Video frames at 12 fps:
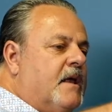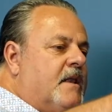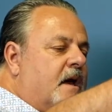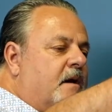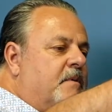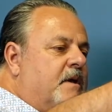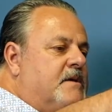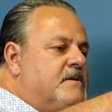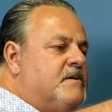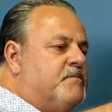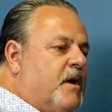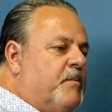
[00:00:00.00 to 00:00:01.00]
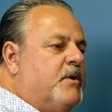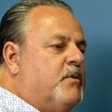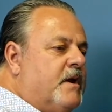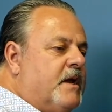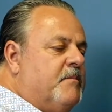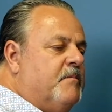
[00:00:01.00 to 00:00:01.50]
That means they're probably going
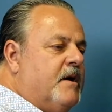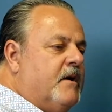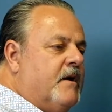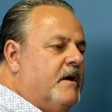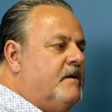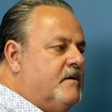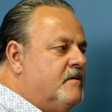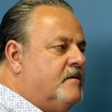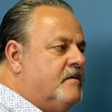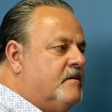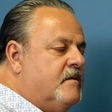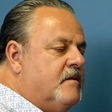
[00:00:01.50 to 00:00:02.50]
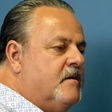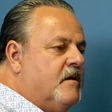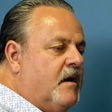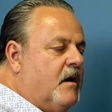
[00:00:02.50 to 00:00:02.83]
to want to get married. Mm -hmm. Yeah.